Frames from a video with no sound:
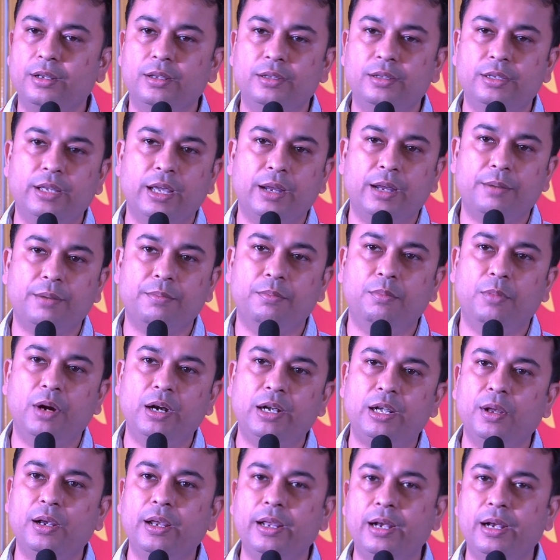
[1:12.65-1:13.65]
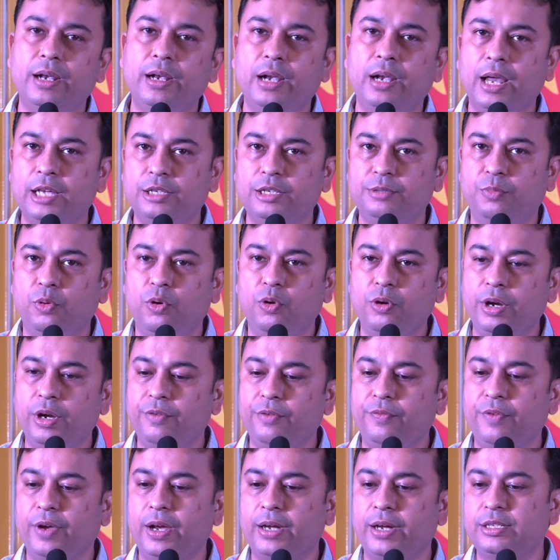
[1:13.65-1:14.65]
There are multiple and large
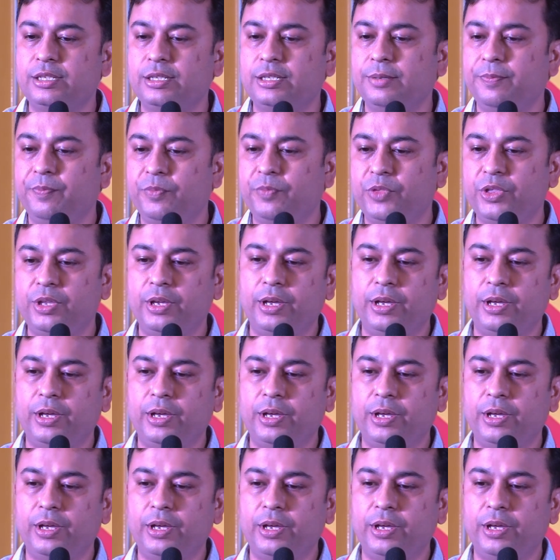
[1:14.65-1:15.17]
bone defects.